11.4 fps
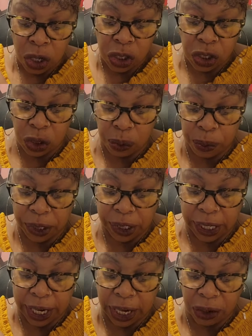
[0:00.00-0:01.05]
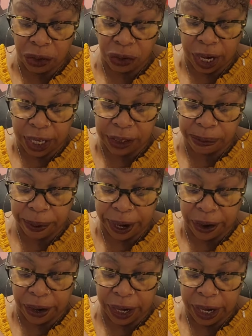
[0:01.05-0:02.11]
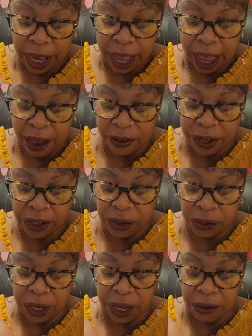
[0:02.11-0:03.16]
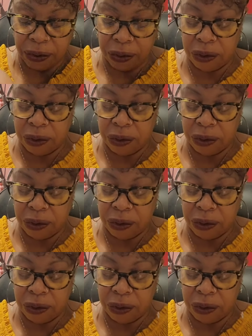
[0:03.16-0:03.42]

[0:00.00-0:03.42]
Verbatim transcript: Super clear, transparent, heavy duty,